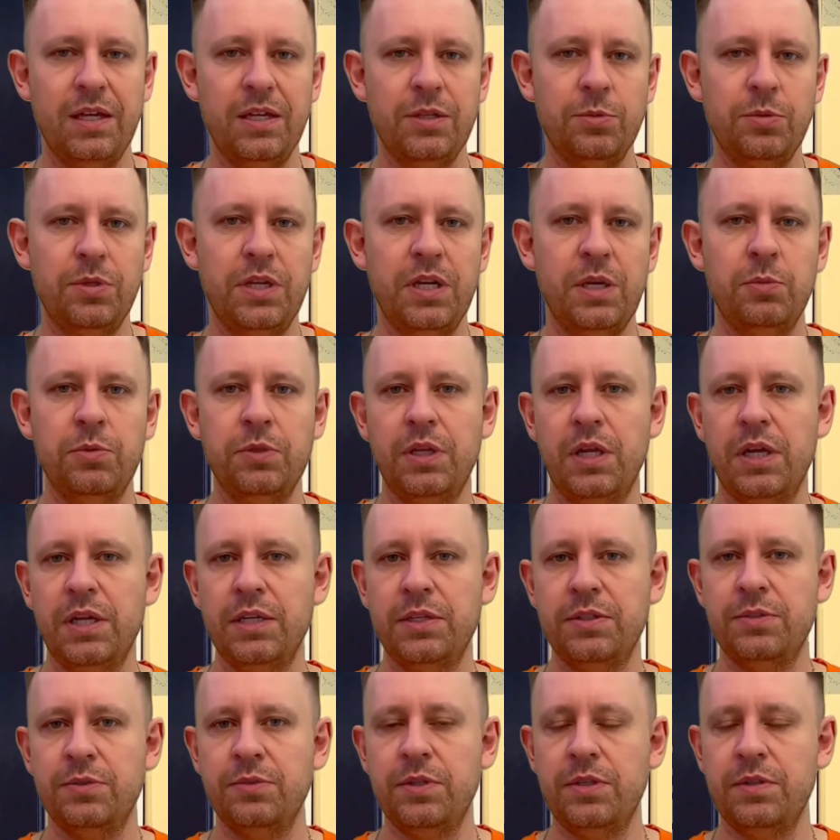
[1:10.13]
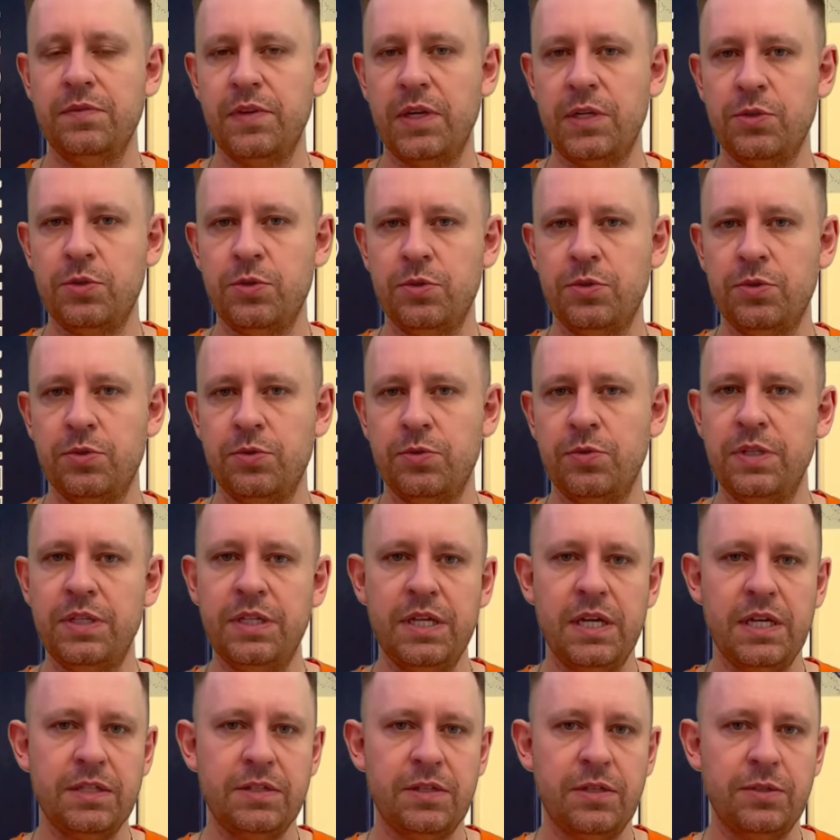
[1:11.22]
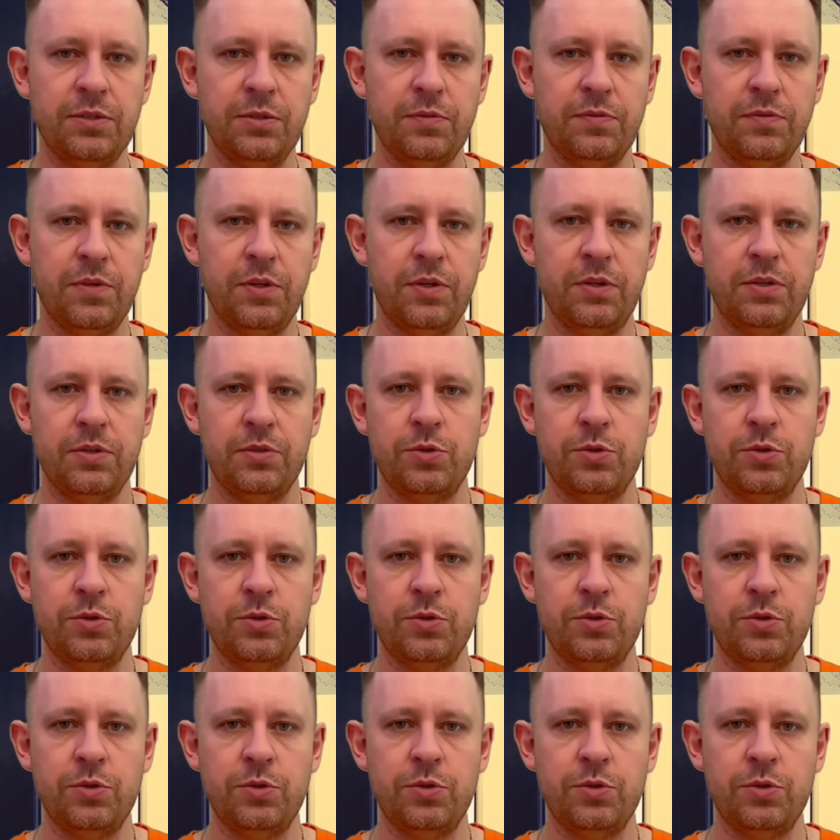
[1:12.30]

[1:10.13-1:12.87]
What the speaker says: Today I would like to invite you to yet another